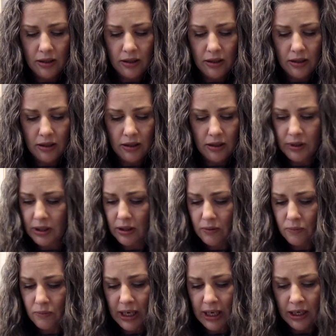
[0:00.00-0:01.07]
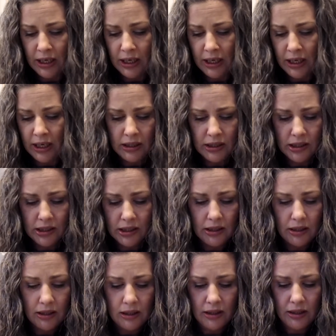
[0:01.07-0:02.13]
Oh, wait, I need this.
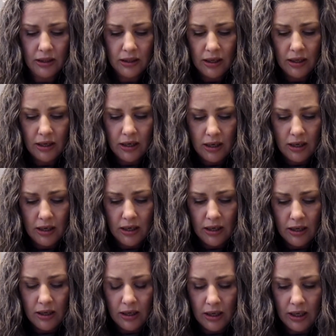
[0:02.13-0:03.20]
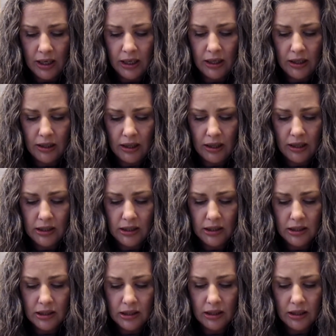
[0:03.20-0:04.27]
I need
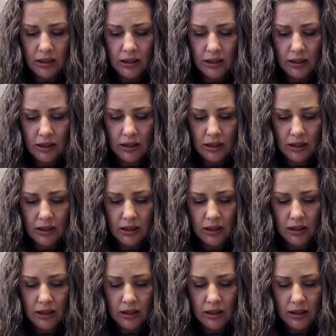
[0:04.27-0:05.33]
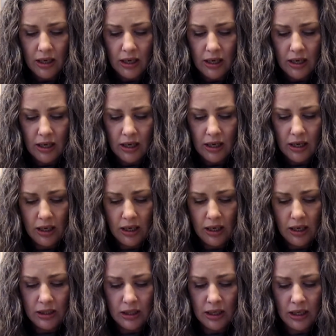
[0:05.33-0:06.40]
this. And
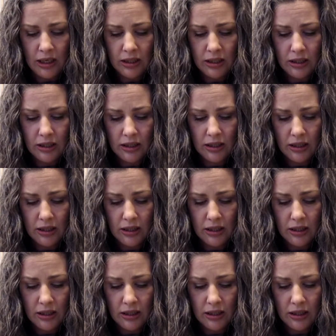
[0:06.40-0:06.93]
I need